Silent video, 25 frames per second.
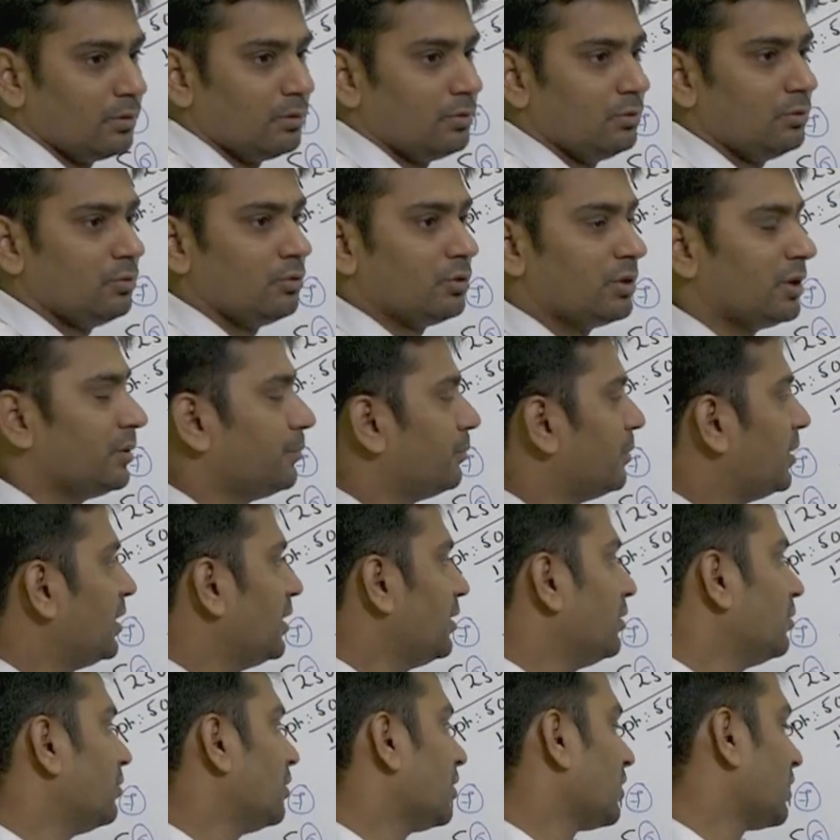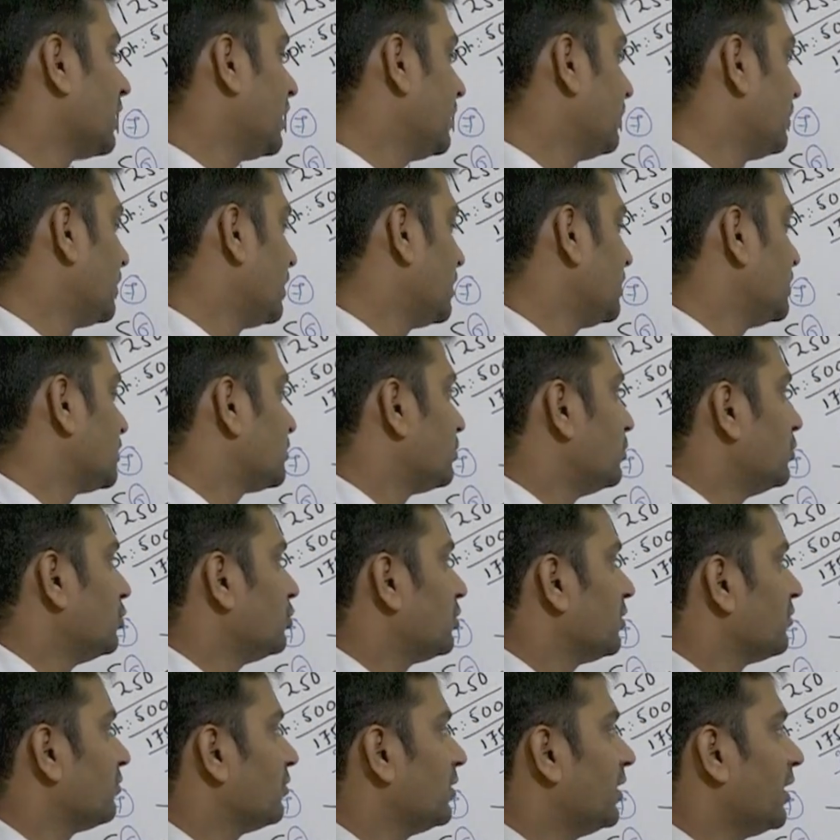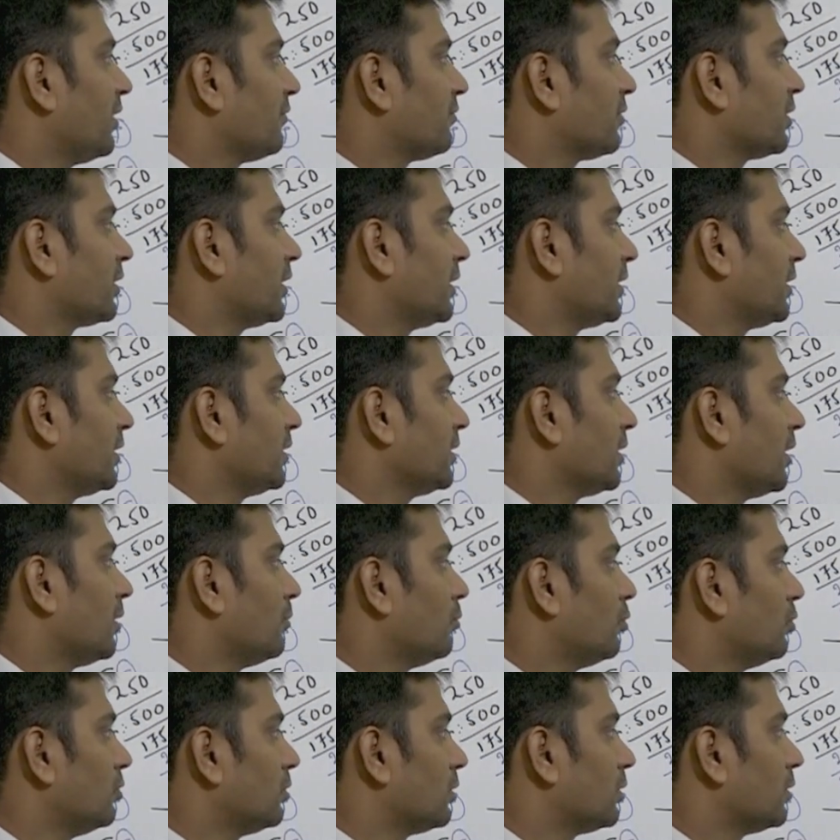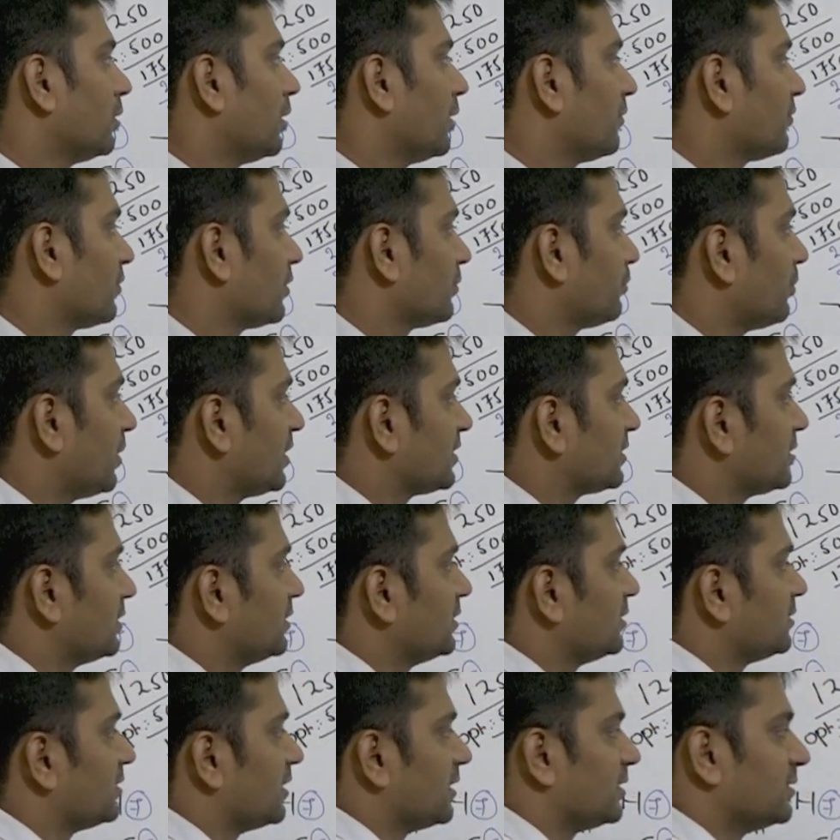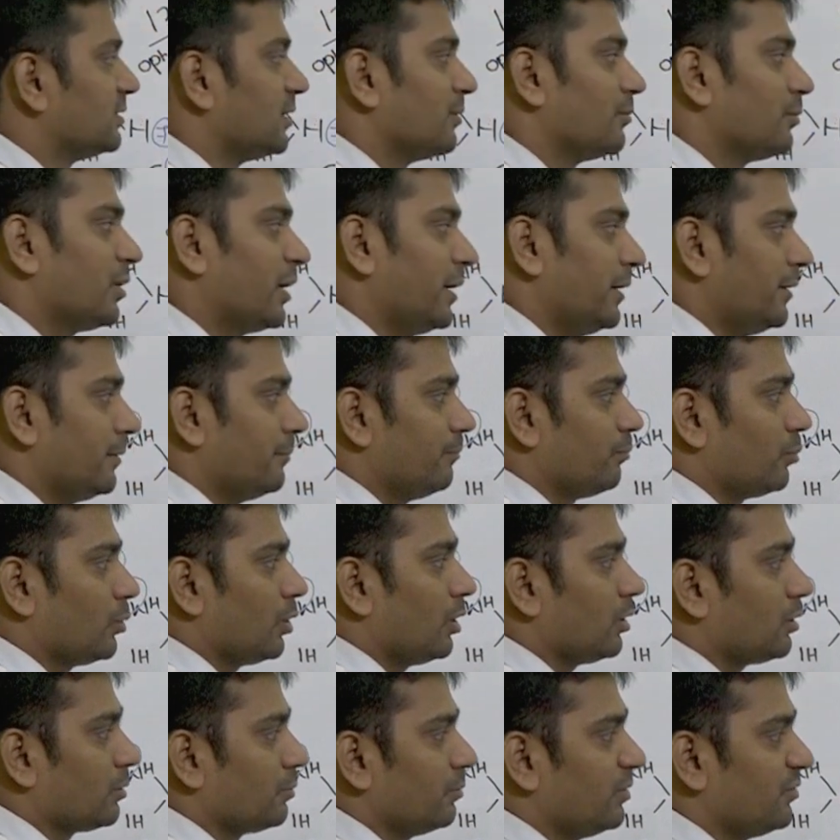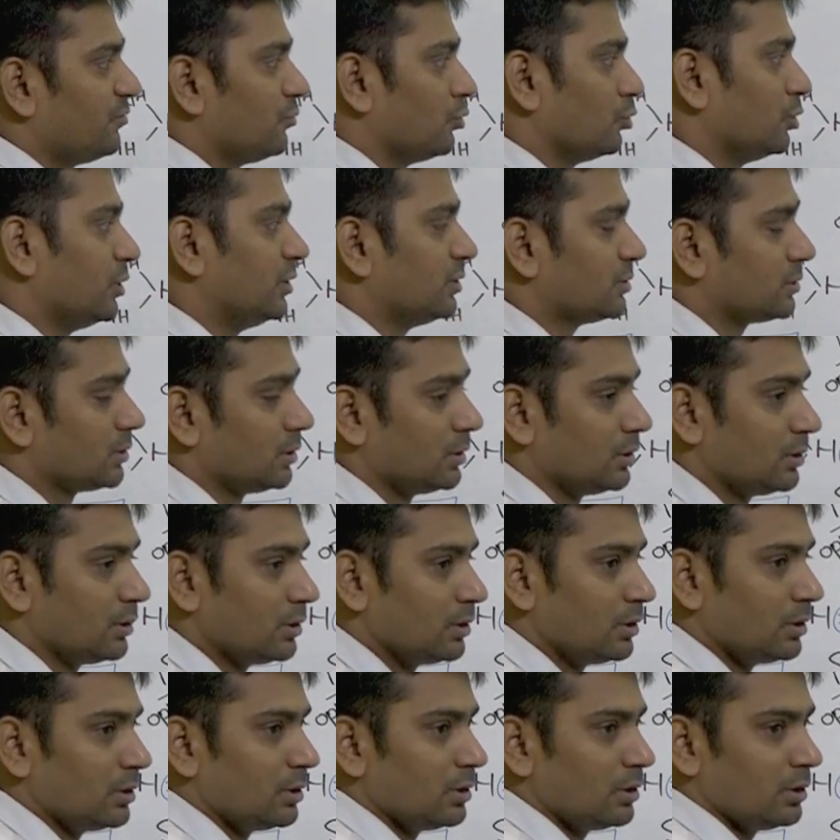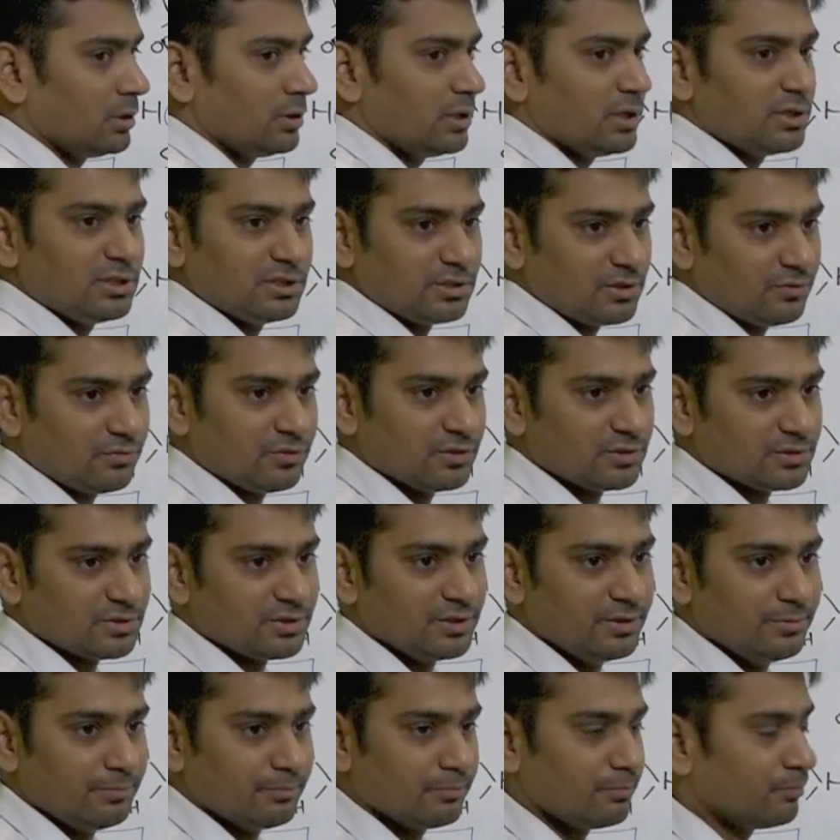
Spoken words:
You can build your libraries beautifully after getting the amount, after passing this exam, right? Not before this. That is the first thing.